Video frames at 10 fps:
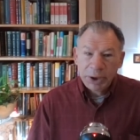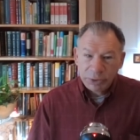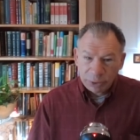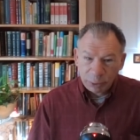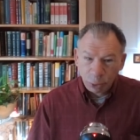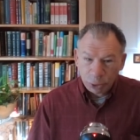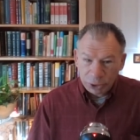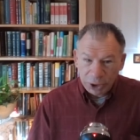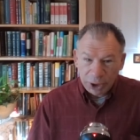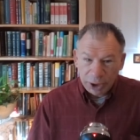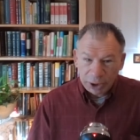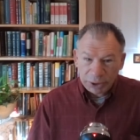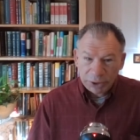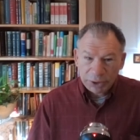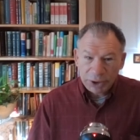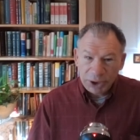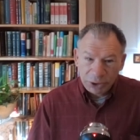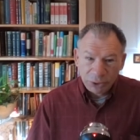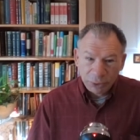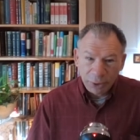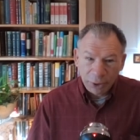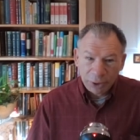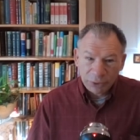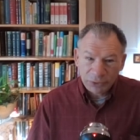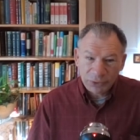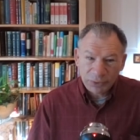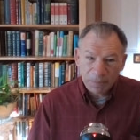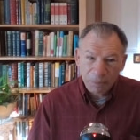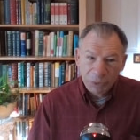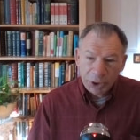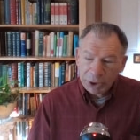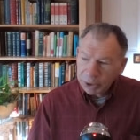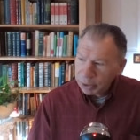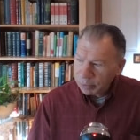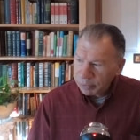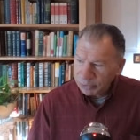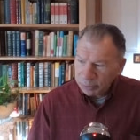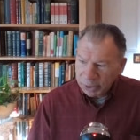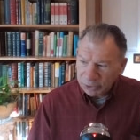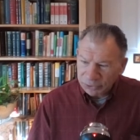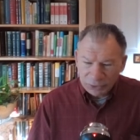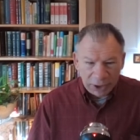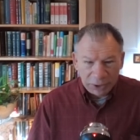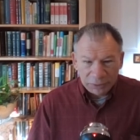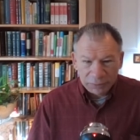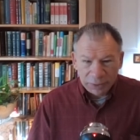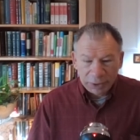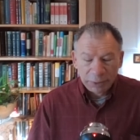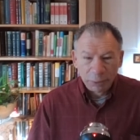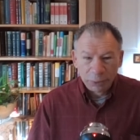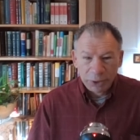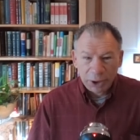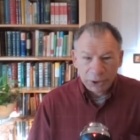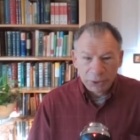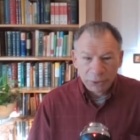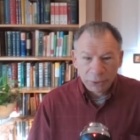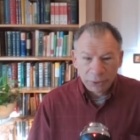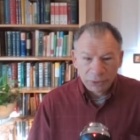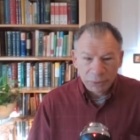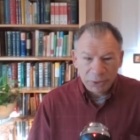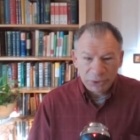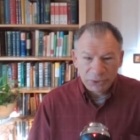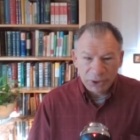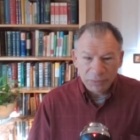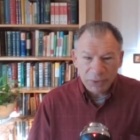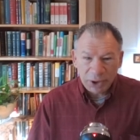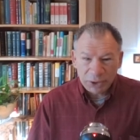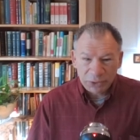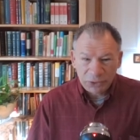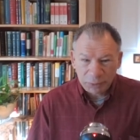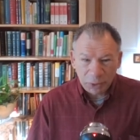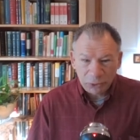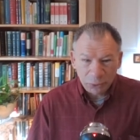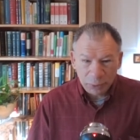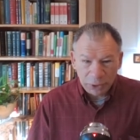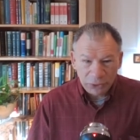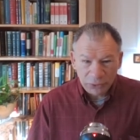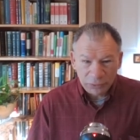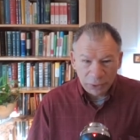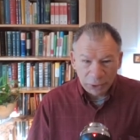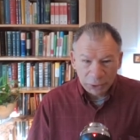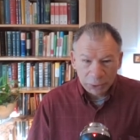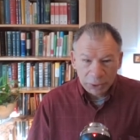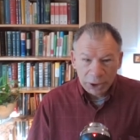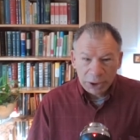the Lord God in your hearts. What does it mean, sanctify the Lord God in your hearts? It means give God a special place of honor